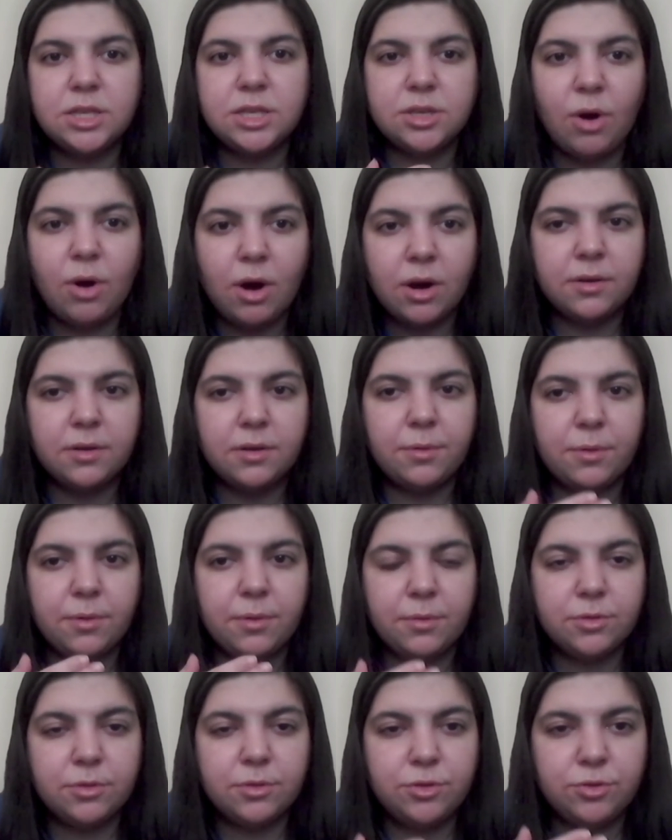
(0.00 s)
talk
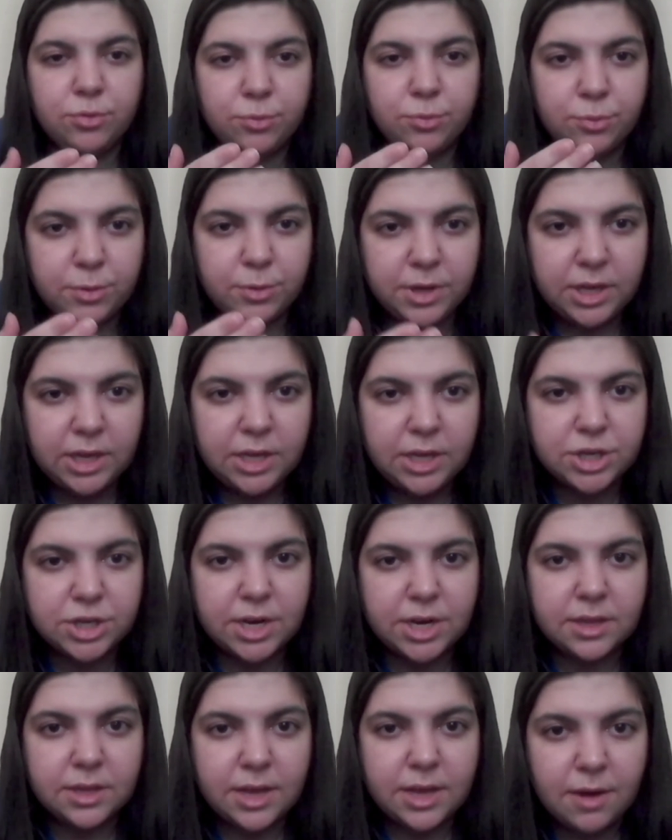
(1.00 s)
to each
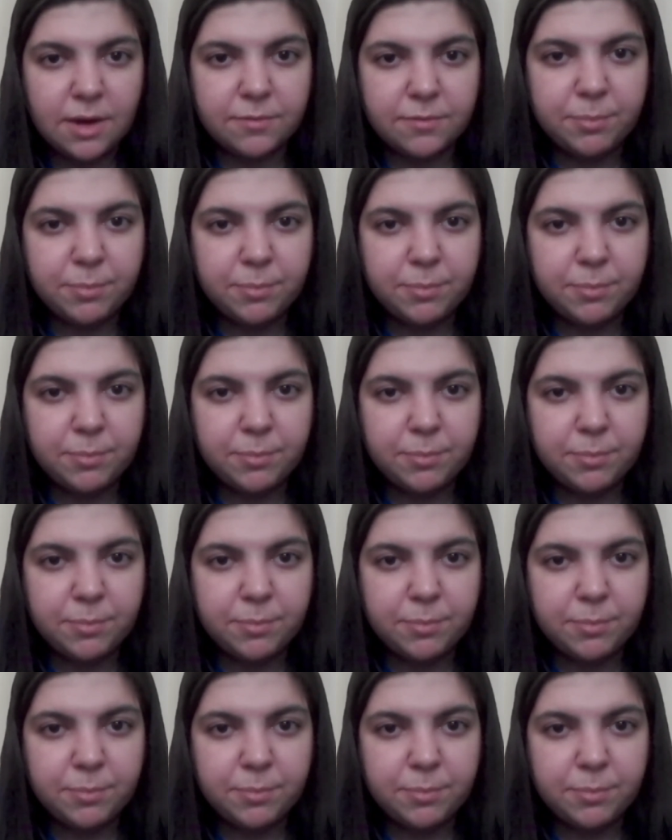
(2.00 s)
and every